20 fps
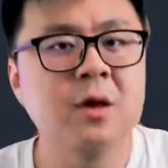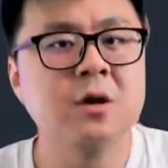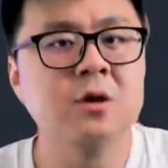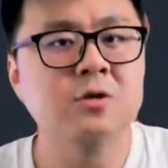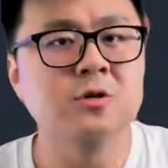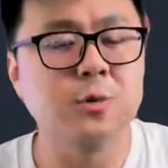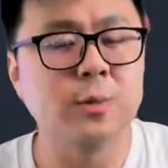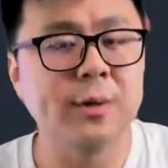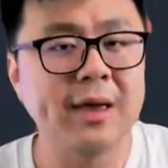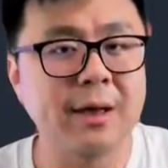
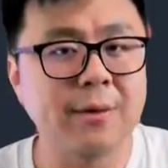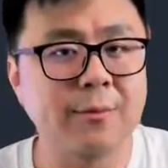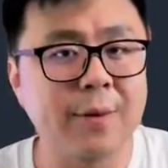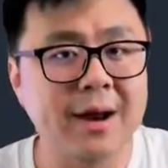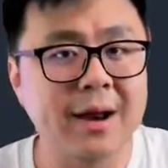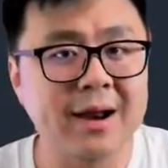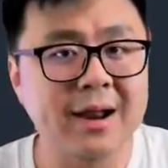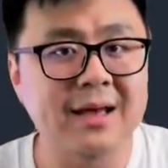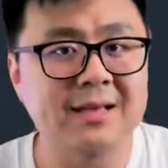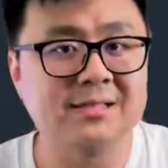So we can
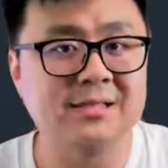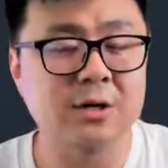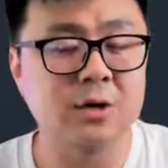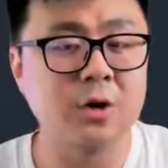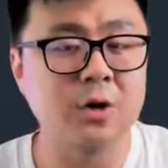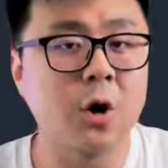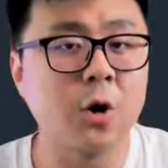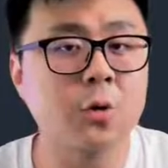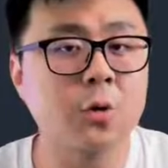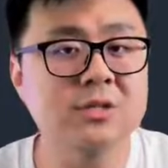write it as the
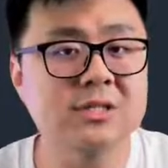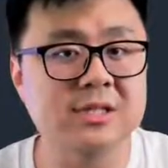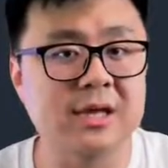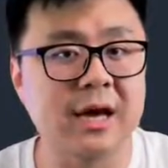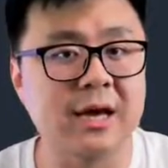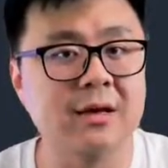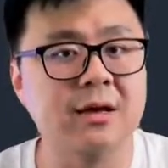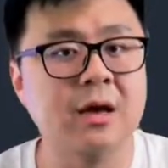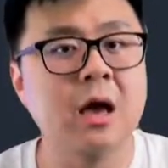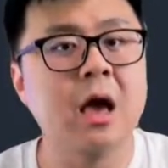
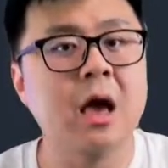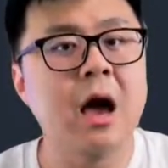cosine